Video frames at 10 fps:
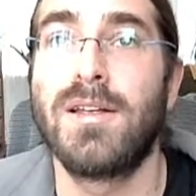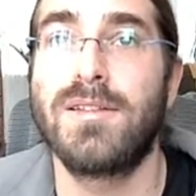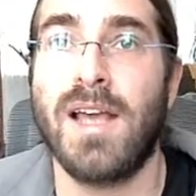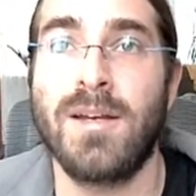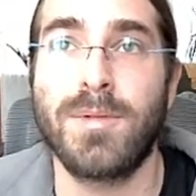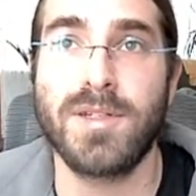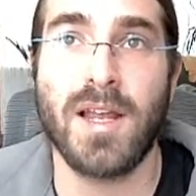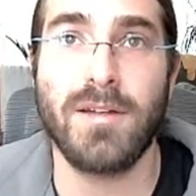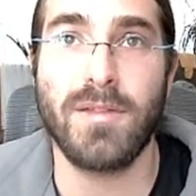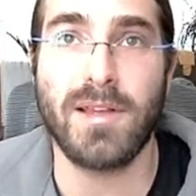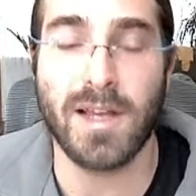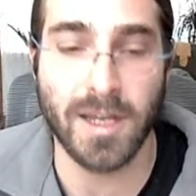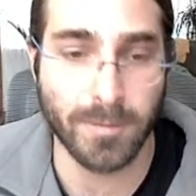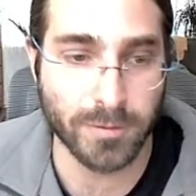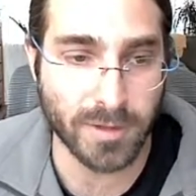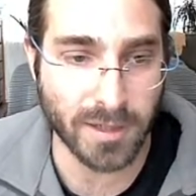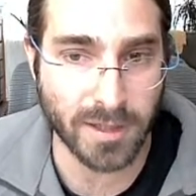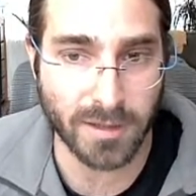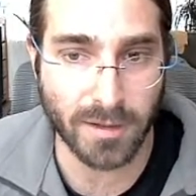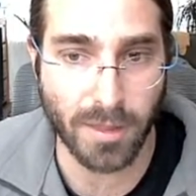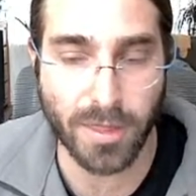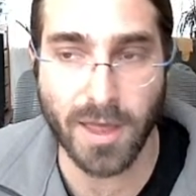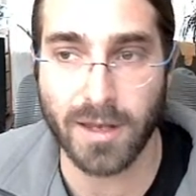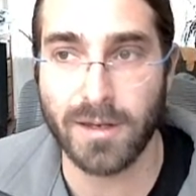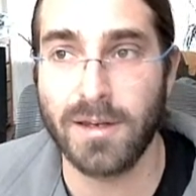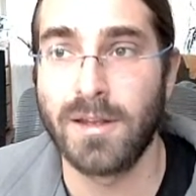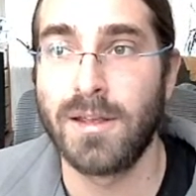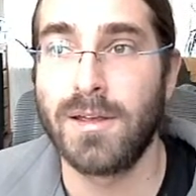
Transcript: 10% of the time who done it, then